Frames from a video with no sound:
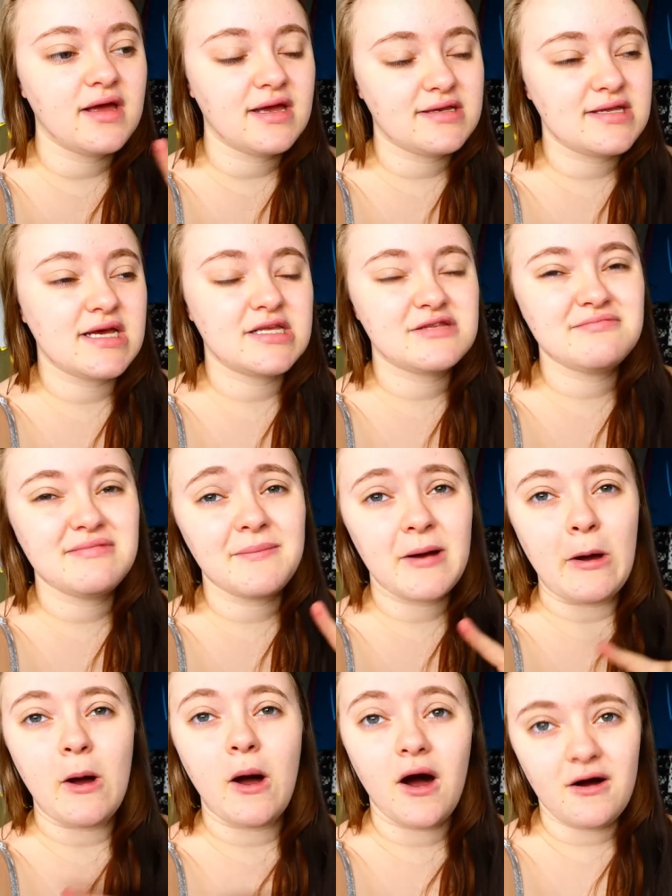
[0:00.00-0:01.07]
It takes me
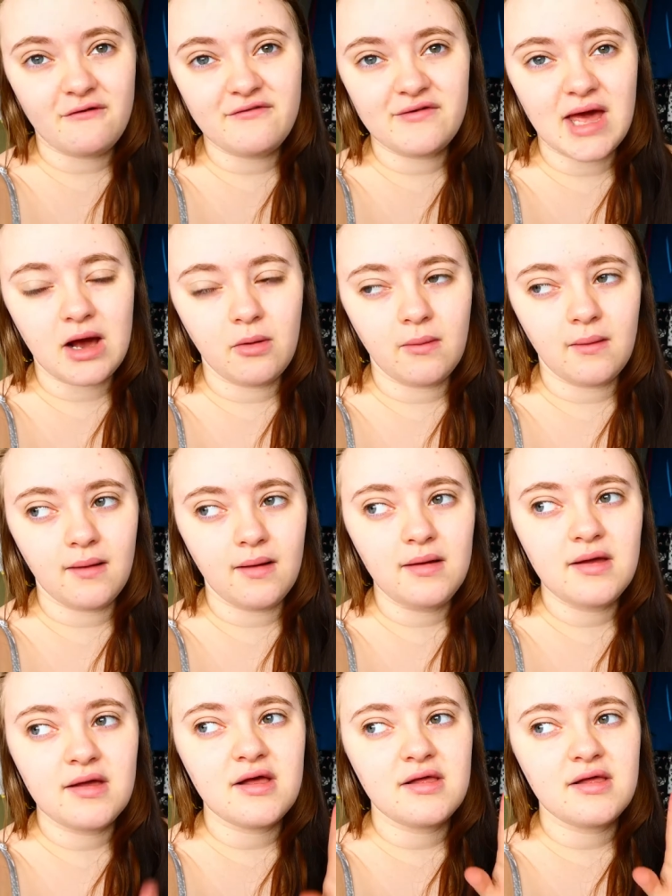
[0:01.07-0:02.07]
about half an hour,